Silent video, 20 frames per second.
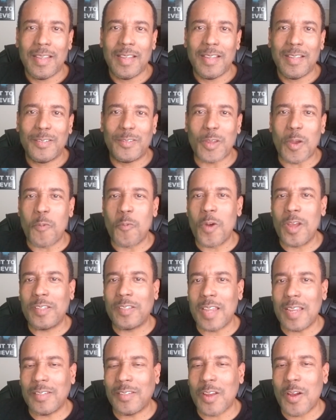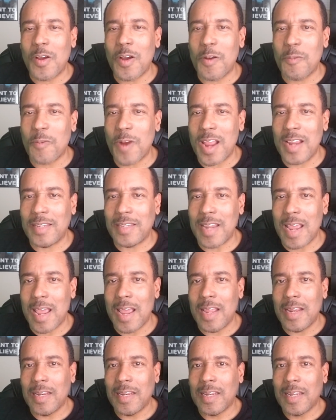So once I saw her write
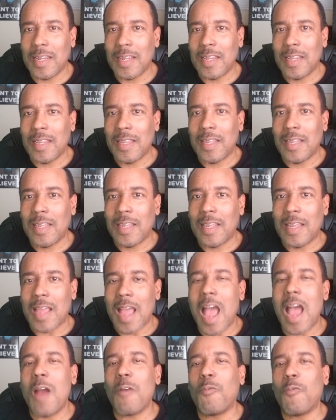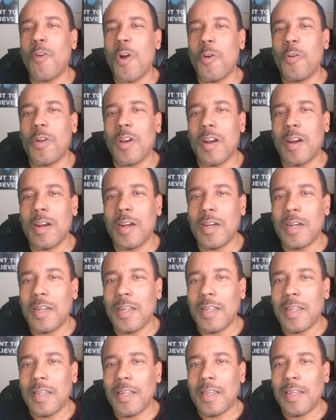that, I wrote her
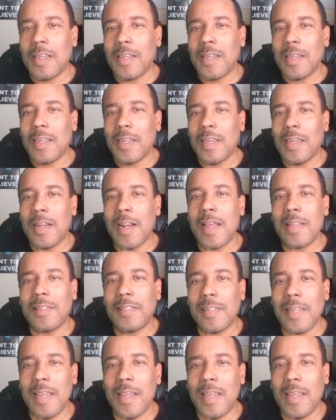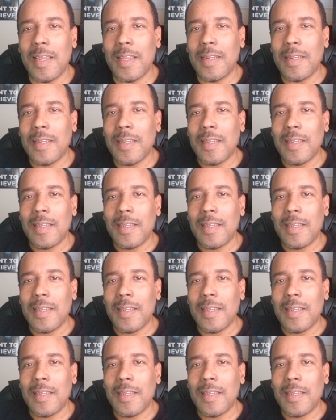and I said,